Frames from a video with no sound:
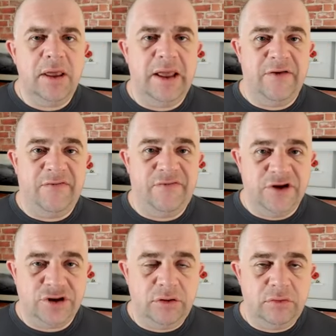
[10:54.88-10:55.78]

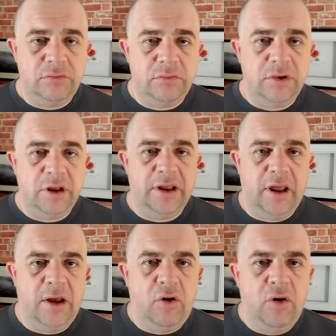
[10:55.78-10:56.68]
efficient,
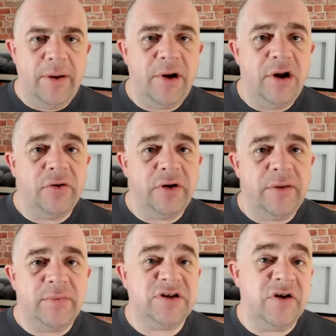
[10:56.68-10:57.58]
or am I doing it
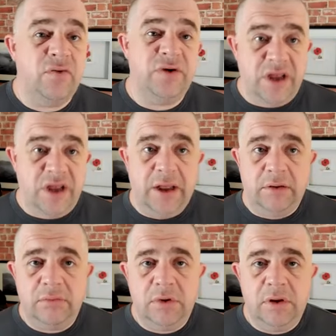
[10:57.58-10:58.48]
because I've always done
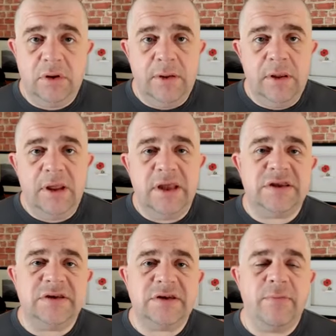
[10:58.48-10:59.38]
it? Is there
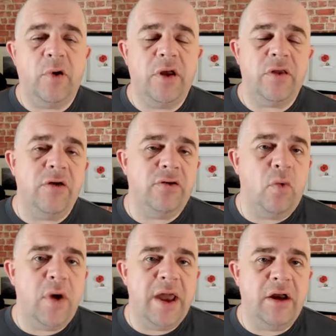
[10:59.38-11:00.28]
some other
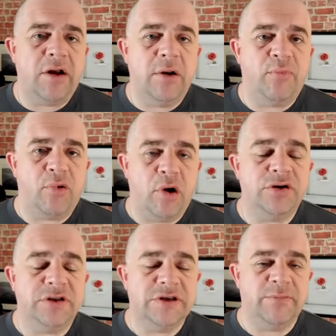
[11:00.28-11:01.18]
way I can
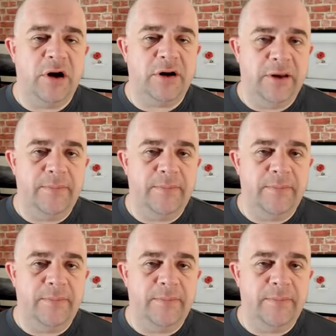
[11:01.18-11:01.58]
approach this market?